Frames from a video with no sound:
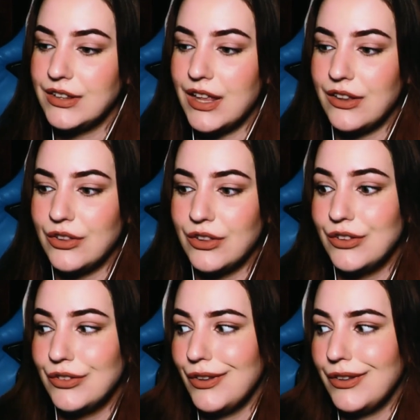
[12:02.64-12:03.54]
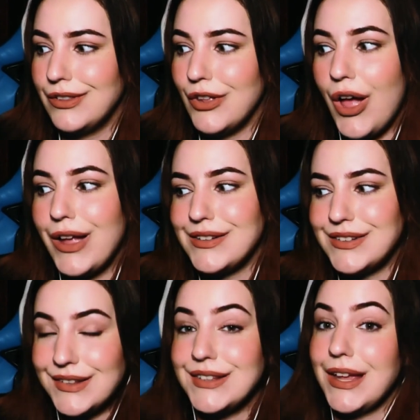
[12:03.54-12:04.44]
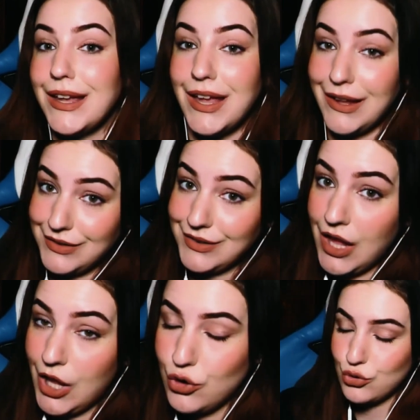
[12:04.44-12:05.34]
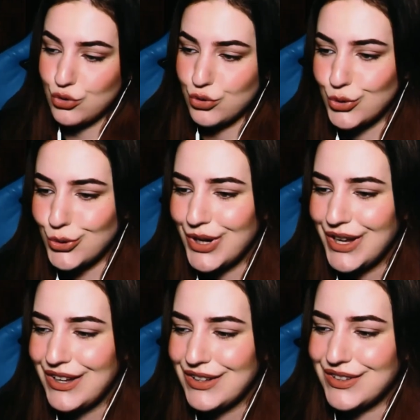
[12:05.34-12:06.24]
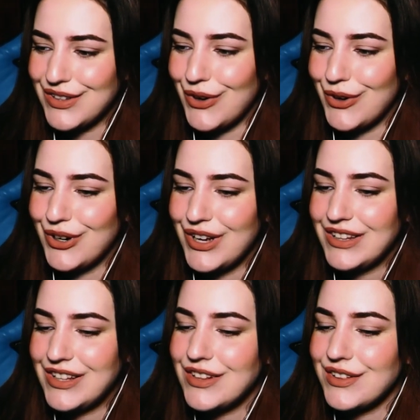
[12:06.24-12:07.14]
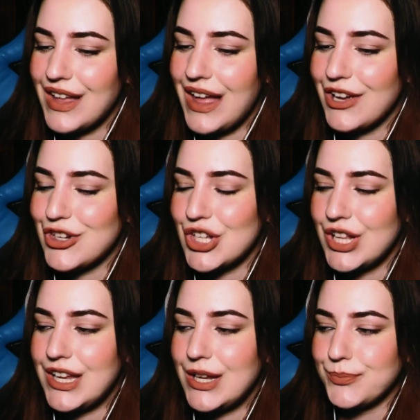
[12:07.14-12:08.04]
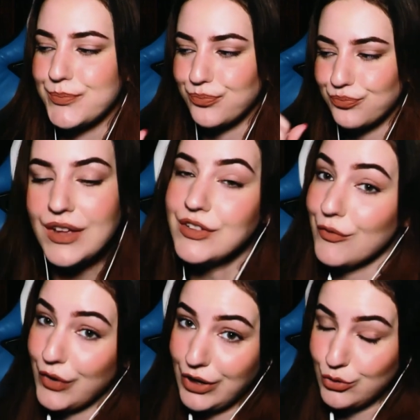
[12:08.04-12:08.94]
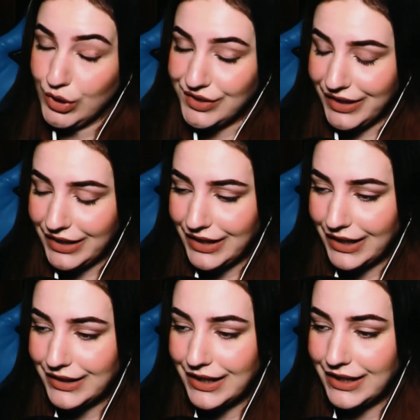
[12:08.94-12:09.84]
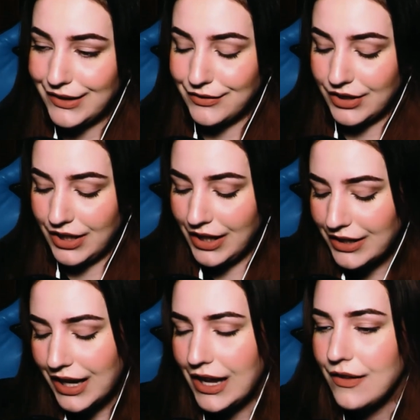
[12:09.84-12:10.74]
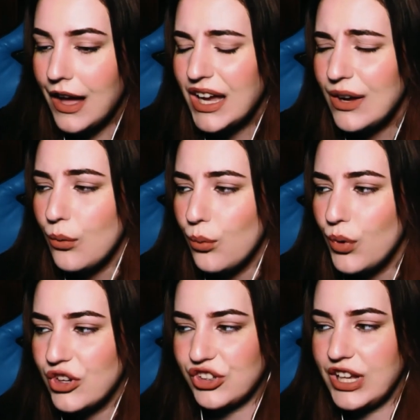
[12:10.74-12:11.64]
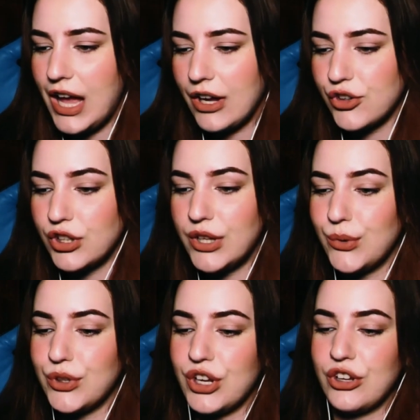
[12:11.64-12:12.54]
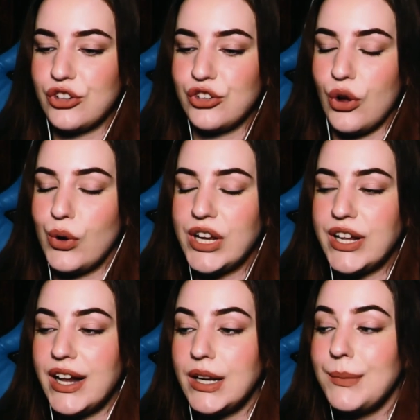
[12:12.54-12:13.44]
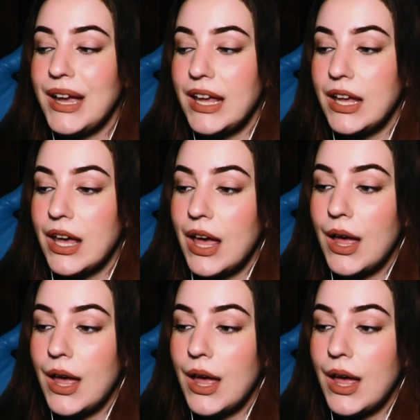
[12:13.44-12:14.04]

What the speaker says: that not existing is true. So this is actually something interesting that they never... And I wish they actually would show it in anime.